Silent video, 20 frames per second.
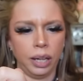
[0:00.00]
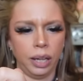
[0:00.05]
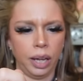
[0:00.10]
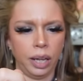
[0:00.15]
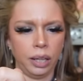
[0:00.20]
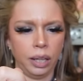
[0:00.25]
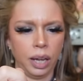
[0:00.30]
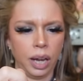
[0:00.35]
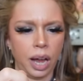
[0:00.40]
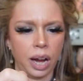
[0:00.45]

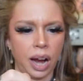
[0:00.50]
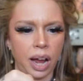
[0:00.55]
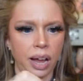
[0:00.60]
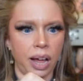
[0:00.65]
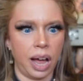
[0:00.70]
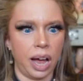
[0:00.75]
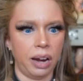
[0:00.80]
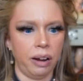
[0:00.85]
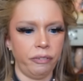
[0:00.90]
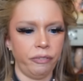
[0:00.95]
lately, and I
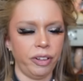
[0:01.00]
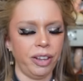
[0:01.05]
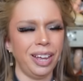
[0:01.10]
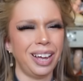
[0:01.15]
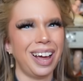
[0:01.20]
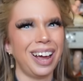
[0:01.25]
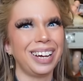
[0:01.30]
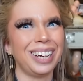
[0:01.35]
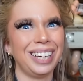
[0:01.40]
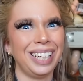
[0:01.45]
kind of feel like
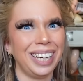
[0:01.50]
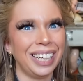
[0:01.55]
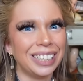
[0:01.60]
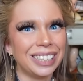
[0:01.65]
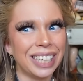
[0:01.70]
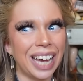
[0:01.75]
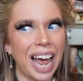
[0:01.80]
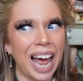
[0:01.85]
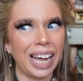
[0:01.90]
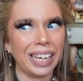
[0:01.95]
I need
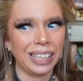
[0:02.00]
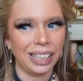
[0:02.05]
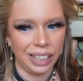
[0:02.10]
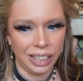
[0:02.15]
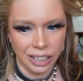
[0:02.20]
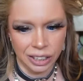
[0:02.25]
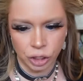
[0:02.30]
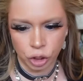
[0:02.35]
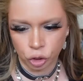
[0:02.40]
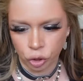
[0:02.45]
to at
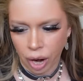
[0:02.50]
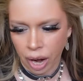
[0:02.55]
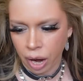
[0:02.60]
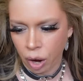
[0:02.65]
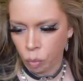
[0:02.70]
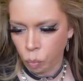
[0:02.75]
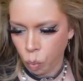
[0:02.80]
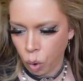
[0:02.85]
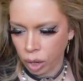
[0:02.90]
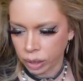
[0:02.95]
least try
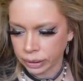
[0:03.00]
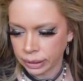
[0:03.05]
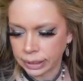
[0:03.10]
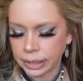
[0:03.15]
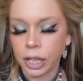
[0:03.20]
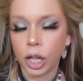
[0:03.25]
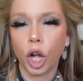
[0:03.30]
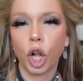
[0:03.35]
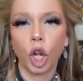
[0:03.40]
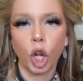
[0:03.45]
it once.
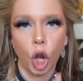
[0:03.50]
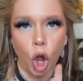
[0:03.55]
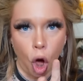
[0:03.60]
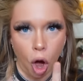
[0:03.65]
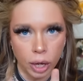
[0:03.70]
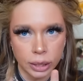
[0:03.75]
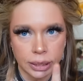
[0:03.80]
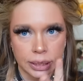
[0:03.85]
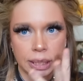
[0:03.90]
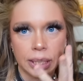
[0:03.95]
The
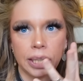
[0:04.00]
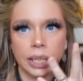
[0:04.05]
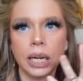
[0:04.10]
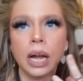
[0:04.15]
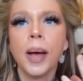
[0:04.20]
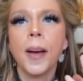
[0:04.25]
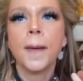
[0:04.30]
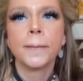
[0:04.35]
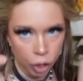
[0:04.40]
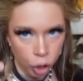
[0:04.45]
glossy
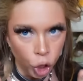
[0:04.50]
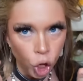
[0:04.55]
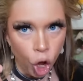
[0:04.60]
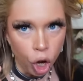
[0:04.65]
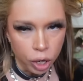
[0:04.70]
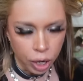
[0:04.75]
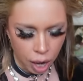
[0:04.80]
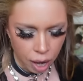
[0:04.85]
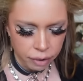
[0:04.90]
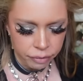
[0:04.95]

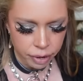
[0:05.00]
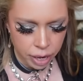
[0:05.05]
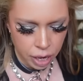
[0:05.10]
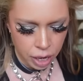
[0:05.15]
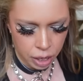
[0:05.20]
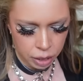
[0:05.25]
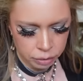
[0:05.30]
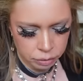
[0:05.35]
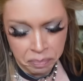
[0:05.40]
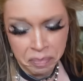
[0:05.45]
look of
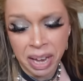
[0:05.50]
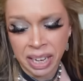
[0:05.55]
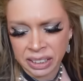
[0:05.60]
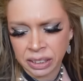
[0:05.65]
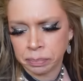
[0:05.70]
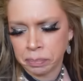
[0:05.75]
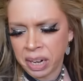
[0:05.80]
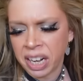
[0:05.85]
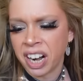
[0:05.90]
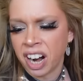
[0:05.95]
it
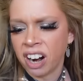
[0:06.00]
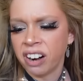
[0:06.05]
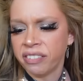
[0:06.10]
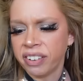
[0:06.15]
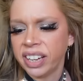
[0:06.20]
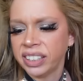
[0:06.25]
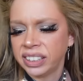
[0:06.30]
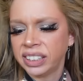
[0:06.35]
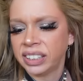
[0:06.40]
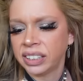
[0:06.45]
makes me
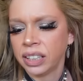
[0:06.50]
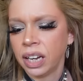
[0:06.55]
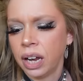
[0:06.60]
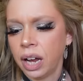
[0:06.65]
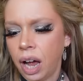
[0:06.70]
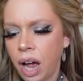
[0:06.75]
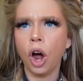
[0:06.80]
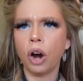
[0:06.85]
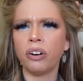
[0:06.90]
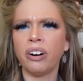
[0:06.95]
nervous.
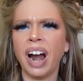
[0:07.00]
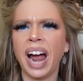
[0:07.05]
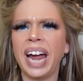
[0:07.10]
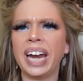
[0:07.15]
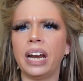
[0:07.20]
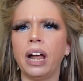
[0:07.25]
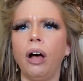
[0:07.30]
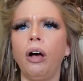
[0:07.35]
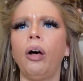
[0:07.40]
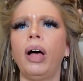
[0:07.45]
All
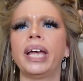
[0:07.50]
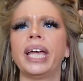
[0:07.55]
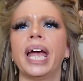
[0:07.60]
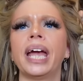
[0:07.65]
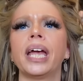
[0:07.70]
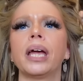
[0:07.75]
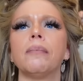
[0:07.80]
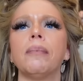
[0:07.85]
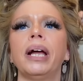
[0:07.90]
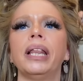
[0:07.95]
right. Oh, I
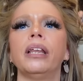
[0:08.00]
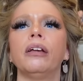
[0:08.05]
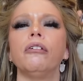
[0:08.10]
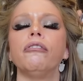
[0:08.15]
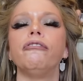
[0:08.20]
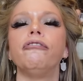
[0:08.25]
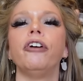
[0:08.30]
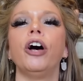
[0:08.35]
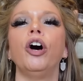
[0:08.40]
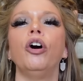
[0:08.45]
can't get my little
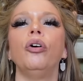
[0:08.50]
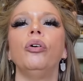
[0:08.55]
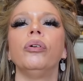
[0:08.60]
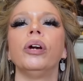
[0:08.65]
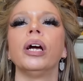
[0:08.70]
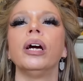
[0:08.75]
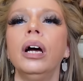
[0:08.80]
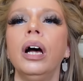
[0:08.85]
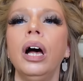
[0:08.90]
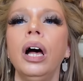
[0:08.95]
phone.